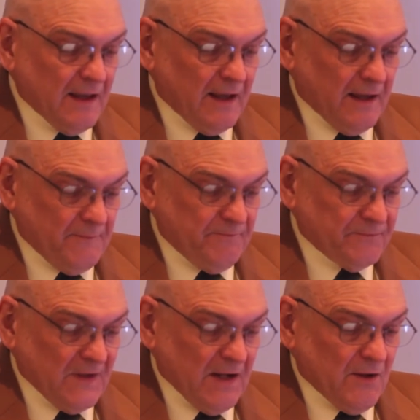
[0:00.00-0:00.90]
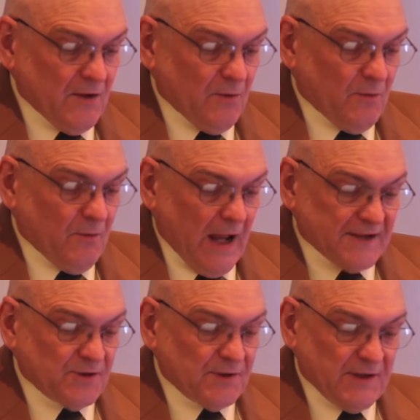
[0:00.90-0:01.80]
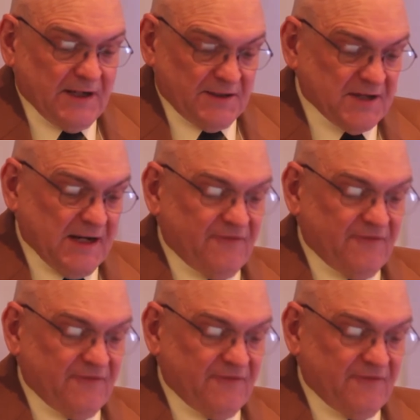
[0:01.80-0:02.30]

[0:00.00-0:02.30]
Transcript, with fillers: Um, I certainly can say